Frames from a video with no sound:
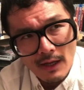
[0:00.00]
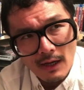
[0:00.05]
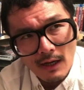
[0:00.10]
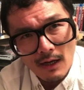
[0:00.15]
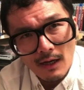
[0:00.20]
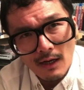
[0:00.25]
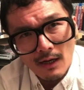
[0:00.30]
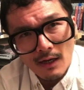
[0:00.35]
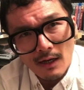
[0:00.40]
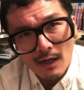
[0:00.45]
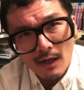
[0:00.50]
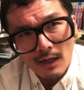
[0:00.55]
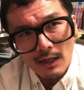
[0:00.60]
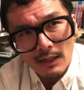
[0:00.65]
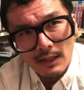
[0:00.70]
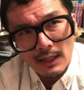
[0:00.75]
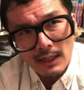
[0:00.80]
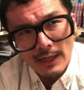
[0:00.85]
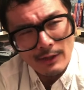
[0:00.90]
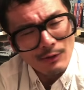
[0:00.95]
Uh,
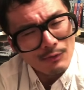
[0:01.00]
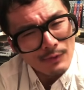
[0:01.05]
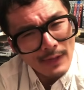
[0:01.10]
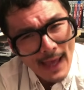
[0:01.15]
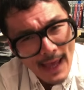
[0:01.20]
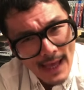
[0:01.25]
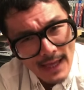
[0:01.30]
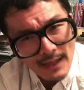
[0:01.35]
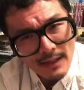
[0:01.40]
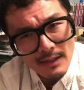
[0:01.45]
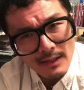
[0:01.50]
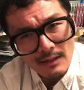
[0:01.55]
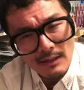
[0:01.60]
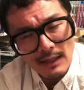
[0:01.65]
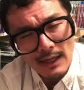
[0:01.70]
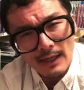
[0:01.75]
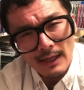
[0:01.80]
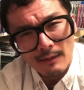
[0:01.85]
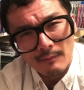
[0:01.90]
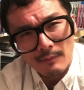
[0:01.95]
I don't hate it.
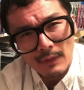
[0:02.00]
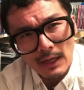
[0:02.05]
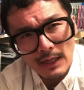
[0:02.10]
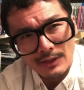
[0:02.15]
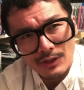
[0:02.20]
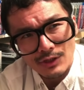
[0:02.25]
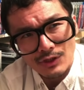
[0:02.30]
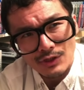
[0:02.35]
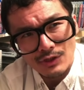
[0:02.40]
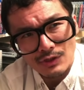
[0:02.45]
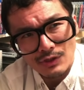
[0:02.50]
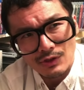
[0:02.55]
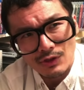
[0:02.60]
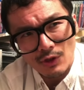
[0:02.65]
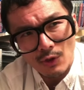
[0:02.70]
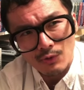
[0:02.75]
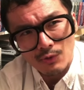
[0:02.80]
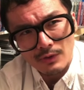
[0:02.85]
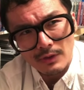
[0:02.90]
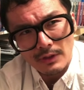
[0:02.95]
I, I just
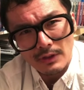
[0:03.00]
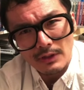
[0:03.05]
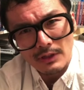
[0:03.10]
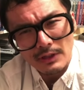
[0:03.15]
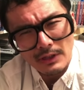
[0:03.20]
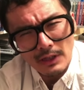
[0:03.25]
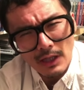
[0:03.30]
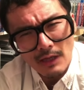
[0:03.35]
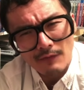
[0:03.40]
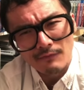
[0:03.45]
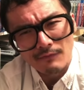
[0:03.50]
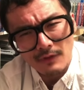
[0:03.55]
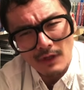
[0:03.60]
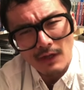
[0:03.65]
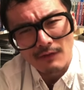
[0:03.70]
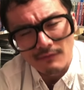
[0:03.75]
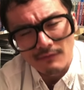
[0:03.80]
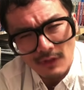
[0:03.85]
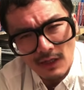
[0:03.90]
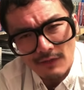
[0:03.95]
don't love,
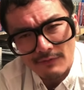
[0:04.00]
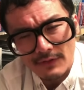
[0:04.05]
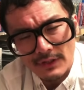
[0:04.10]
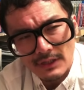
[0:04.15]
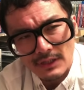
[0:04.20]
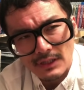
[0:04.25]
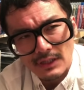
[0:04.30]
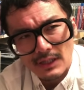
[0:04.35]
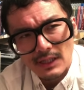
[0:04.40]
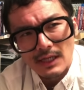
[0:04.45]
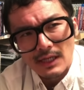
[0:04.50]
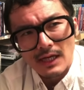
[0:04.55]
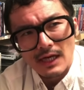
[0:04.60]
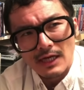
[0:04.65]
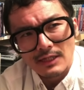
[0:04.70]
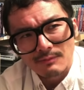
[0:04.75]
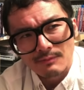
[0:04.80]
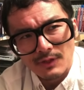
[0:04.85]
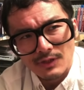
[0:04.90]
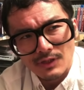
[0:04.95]
love, love it
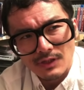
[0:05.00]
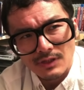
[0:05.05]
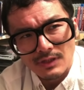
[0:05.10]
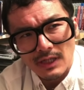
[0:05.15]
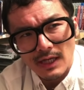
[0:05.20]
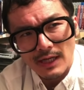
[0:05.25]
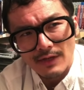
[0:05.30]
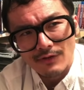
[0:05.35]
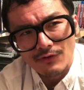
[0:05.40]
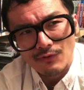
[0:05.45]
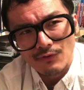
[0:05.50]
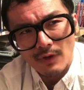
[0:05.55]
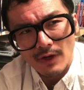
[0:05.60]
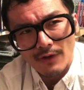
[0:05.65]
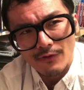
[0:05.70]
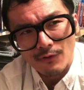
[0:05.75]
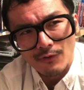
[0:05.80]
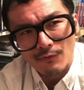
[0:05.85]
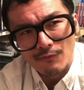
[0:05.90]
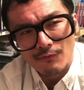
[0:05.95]
as much as I do
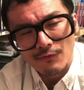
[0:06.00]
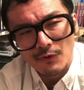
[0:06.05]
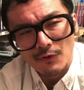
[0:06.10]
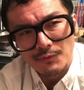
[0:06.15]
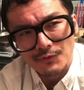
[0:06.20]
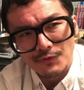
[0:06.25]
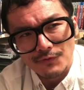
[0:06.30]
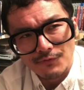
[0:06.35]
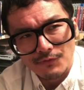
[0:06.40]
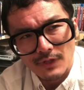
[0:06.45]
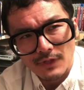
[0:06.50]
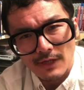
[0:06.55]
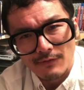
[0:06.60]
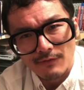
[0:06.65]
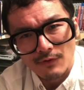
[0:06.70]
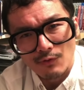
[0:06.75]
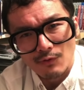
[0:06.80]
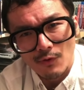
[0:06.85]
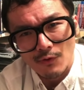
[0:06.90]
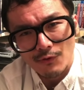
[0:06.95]
other films of
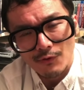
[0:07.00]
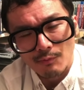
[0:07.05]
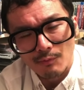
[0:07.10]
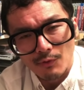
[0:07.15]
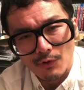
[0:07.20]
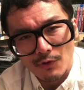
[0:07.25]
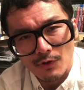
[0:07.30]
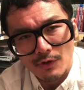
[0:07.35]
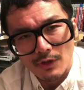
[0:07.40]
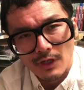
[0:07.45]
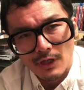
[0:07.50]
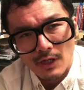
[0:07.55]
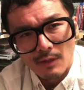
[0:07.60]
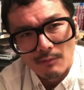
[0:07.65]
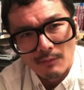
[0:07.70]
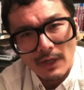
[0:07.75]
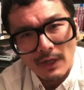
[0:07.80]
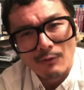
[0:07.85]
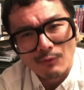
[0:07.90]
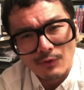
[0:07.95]
David Cronenberg.
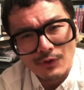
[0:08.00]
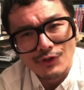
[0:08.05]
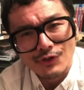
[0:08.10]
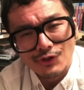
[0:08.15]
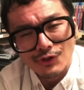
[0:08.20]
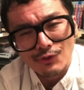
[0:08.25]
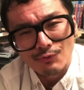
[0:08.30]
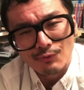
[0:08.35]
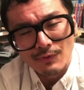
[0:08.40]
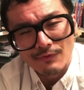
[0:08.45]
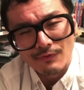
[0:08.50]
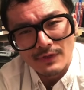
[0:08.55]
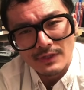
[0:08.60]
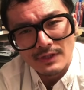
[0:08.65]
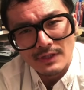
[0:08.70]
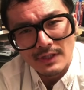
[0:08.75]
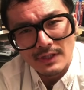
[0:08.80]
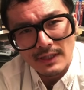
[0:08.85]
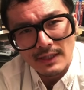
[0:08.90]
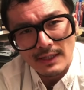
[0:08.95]
But I really should
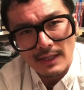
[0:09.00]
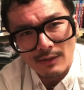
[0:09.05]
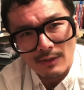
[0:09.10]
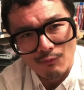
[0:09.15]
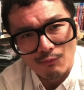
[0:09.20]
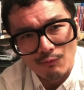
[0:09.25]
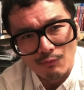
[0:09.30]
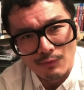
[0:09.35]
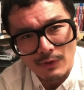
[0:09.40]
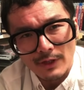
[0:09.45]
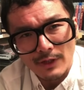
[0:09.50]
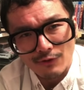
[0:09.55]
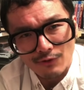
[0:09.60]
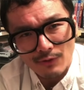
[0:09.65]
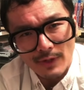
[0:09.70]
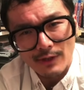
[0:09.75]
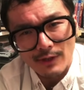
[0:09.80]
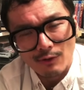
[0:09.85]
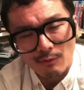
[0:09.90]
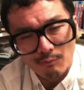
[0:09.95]
revisit it and, and
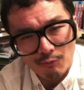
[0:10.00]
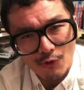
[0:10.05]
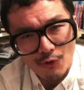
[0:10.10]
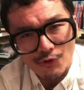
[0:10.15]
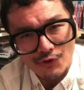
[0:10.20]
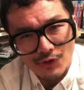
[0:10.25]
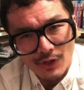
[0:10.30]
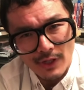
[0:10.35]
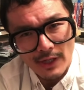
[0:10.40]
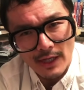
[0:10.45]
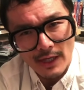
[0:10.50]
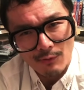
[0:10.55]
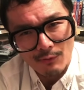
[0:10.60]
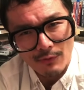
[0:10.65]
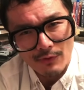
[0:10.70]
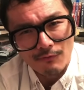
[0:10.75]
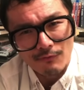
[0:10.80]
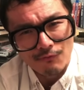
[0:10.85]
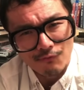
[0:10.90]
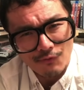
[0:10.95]
try to approach it again
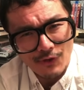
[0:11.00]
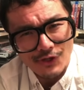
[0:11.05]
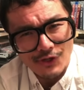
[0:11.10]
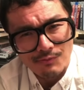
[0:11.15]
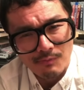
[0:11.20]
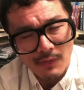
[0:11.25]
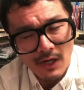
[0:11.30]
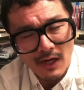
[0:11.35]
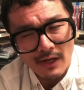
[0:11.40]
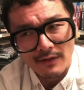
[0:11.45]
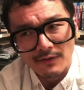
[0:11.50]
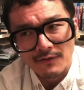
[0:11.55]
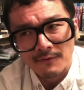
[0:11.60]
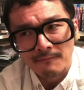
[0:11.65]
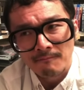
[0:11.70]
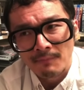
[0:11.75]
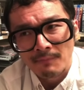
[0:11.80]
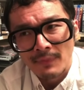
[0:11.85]
with a fresh mind.